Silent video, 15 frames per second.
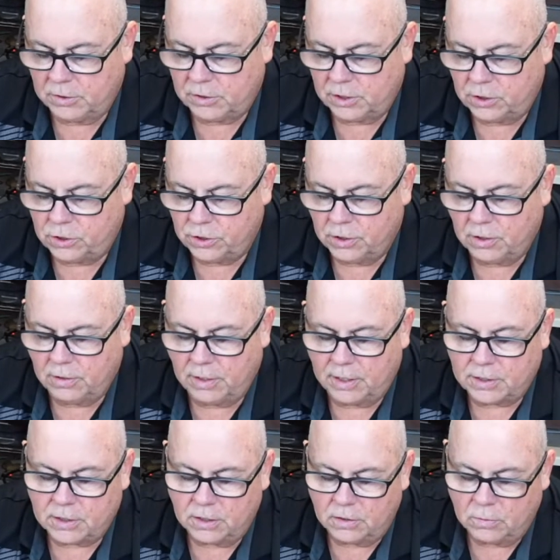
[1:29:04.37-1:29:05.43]
sure how
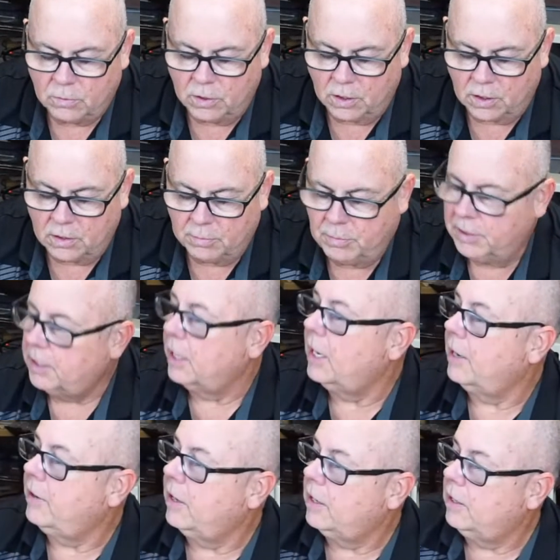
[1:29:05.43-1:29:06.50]
that's going to work. But then
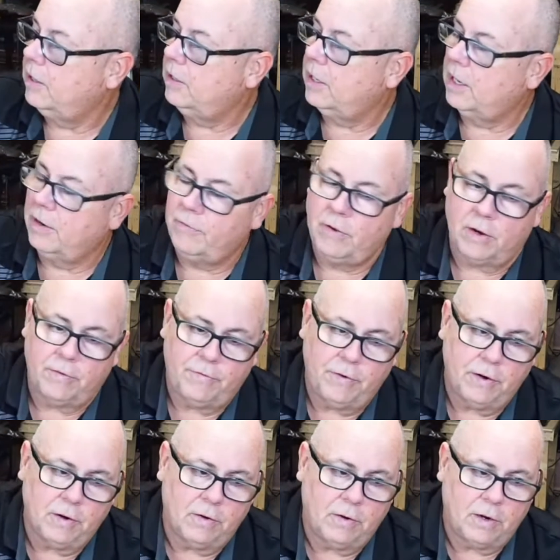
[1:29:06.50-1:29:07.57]
I've got to
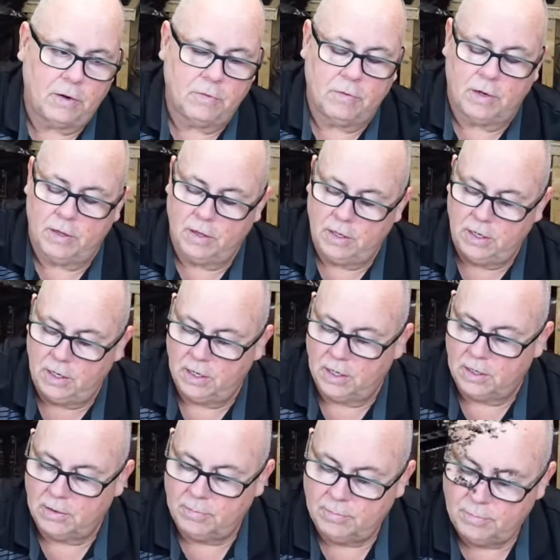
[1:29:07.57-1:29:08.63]
figure out how to run
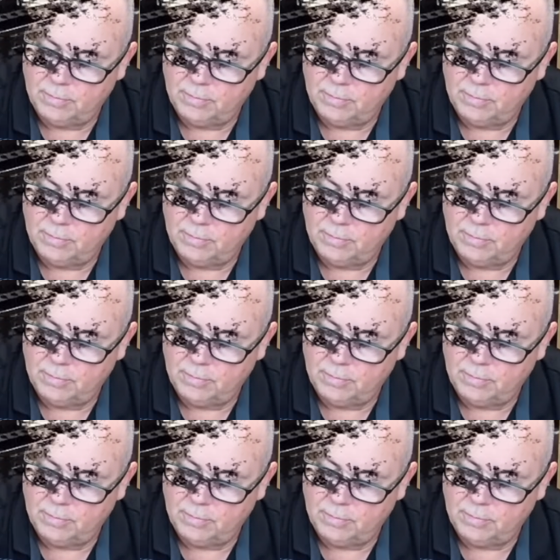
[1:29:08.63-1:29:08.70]
the